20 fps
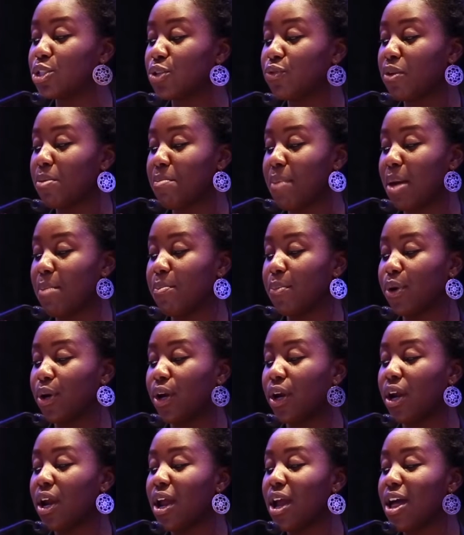to
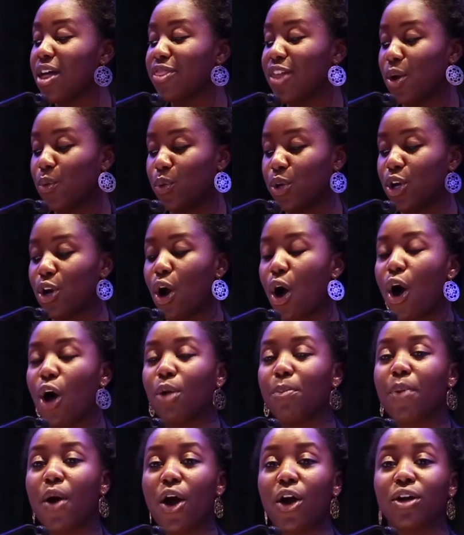remember that we are
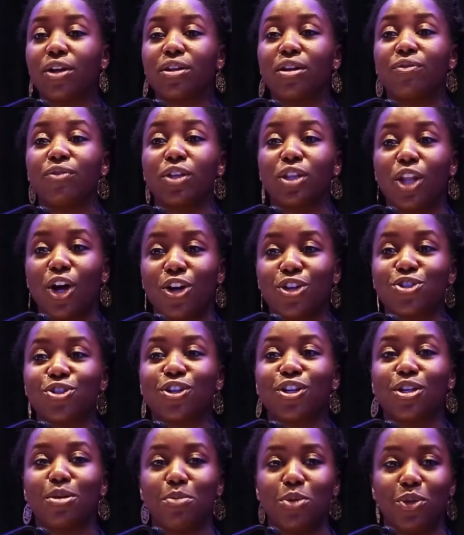all part of a larger
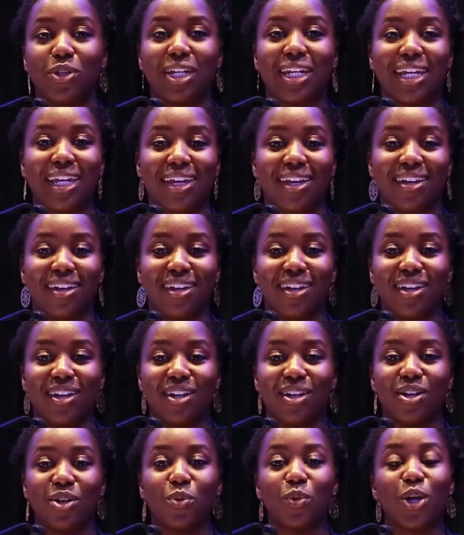community.
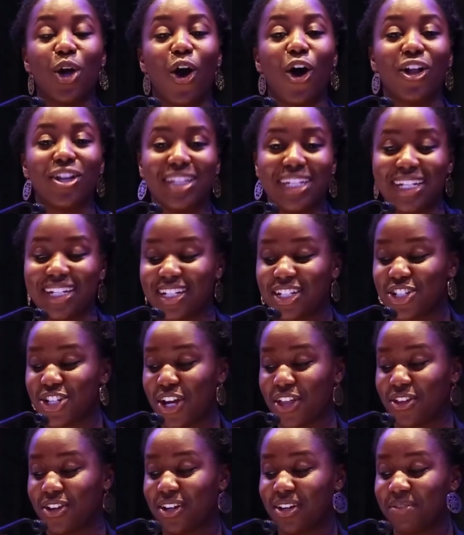We all need each
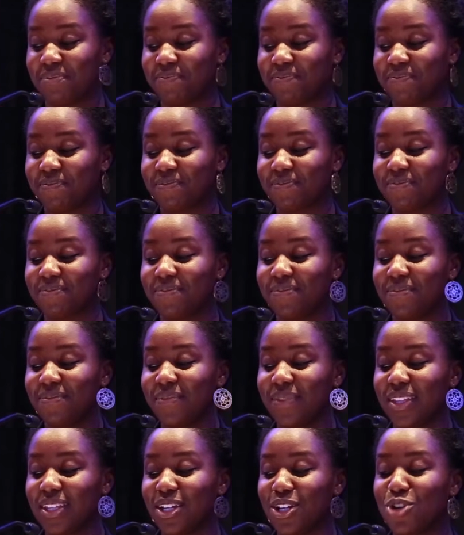other.
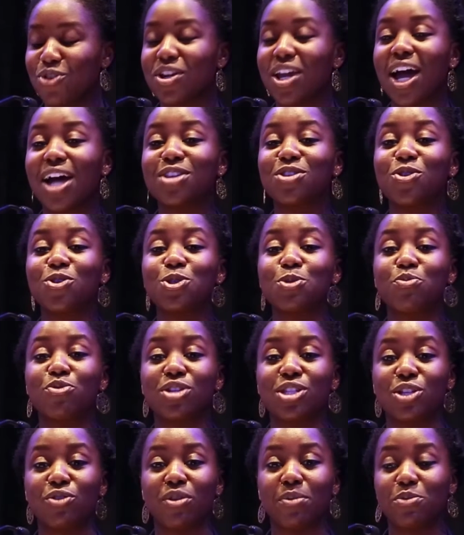Criazo's
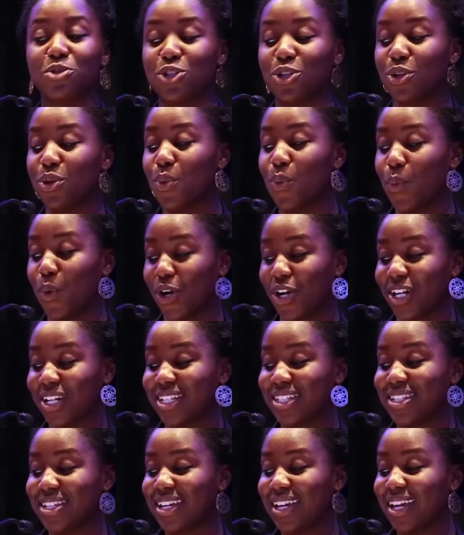prescription
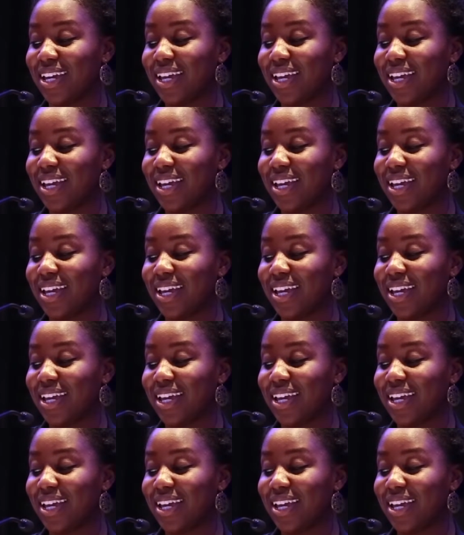worked.